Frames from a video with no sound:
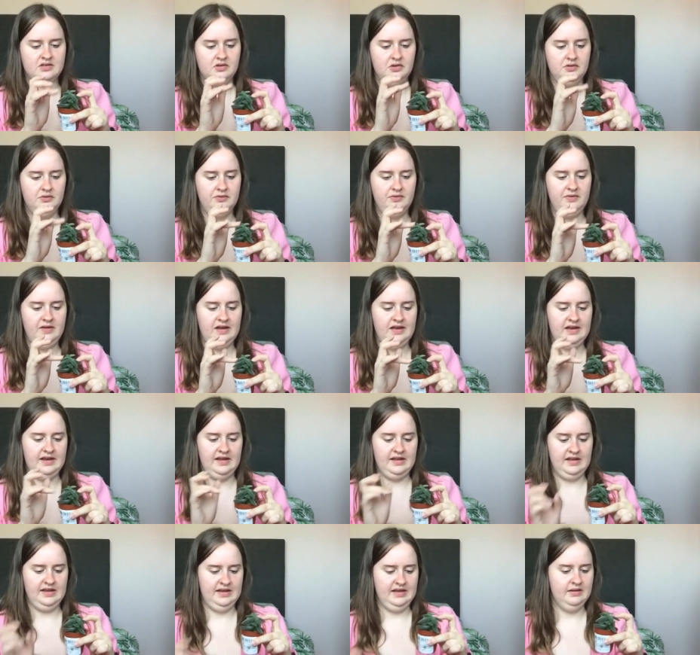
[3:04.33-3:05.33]
sort of
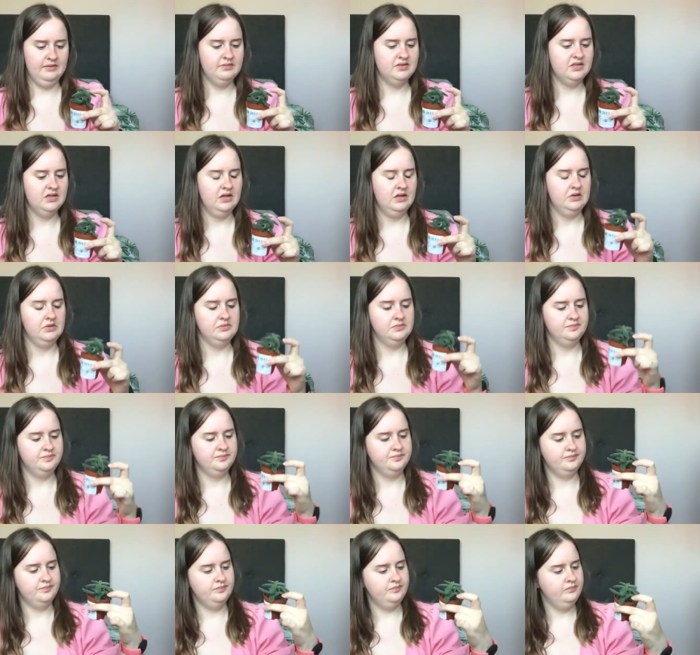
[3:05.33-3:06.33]
feeling leaves
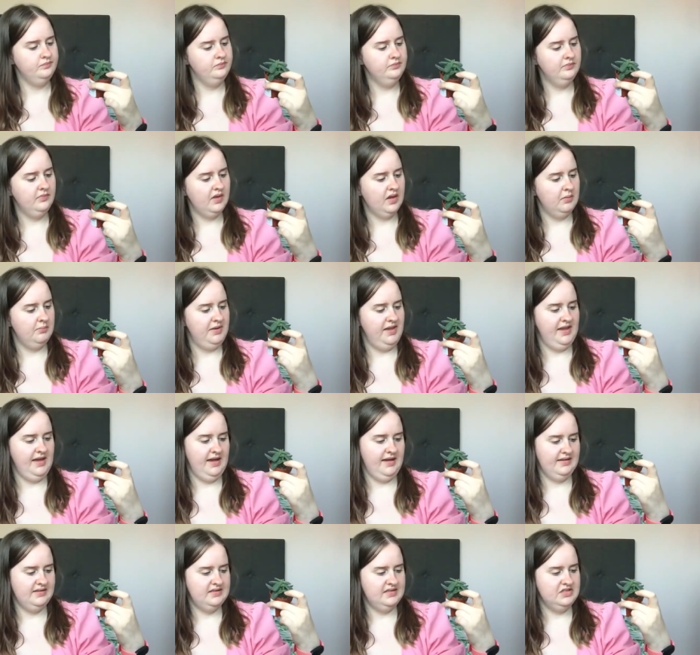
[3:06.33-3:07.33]
but
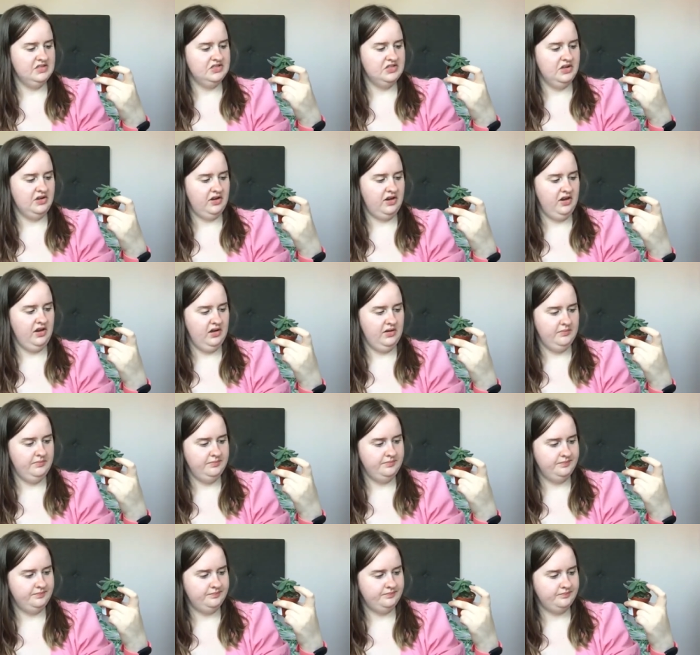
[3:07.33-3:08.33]
yeah it's a succulent